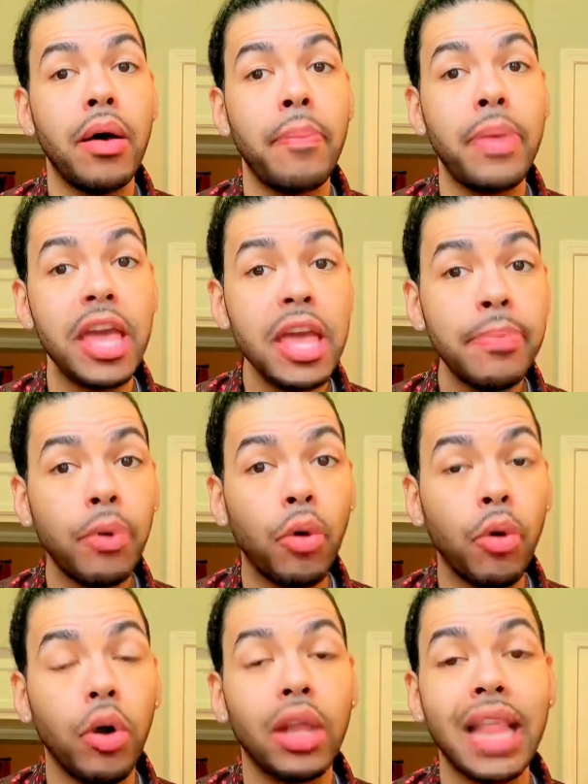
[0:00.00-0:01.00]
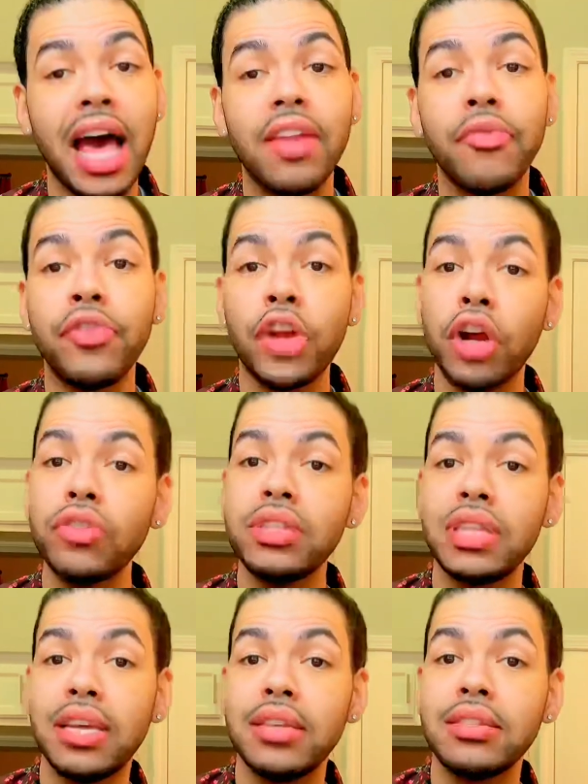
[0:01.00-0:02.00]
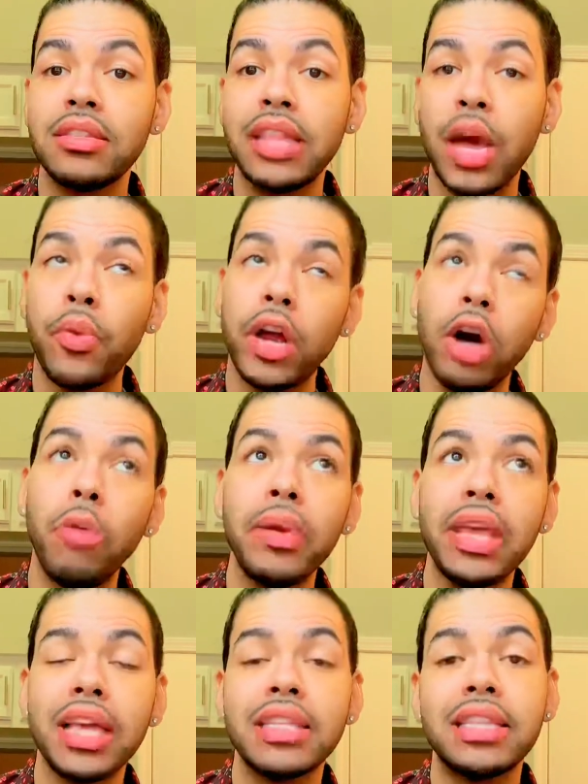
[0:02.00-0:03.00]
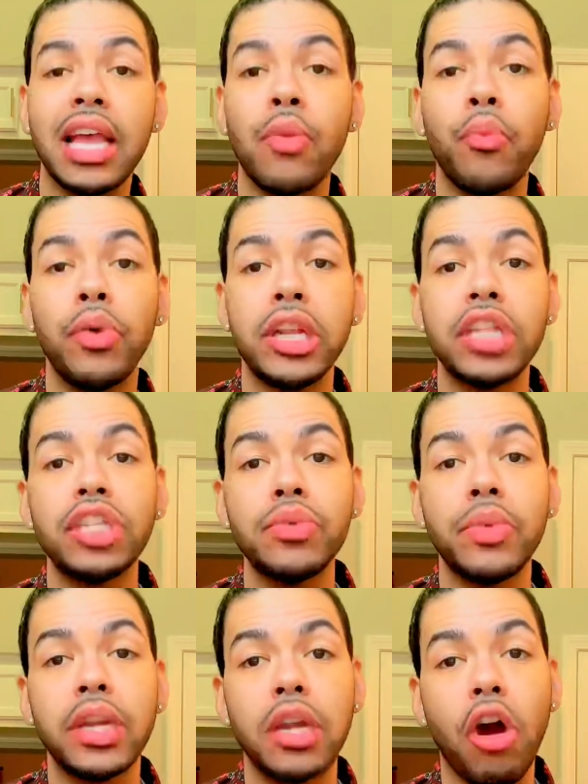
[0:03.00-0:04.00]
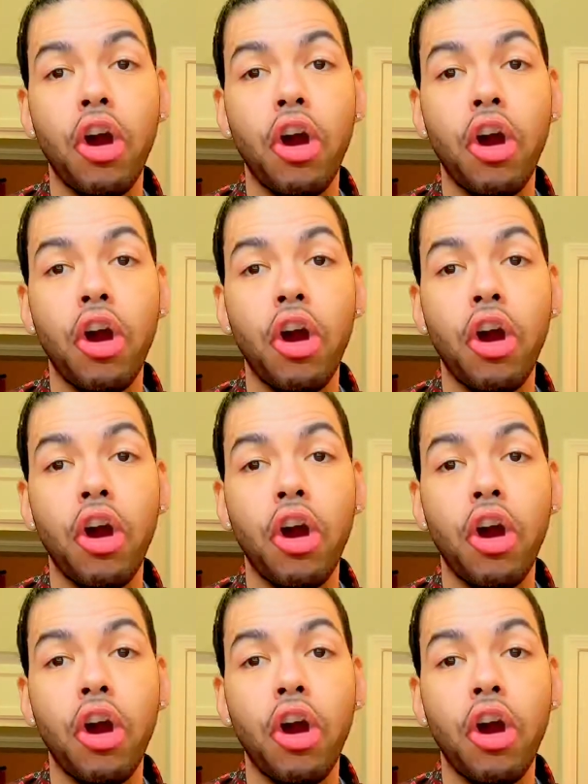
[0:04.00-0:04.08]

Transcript: people or a lot of nurses that were LPNs that went into an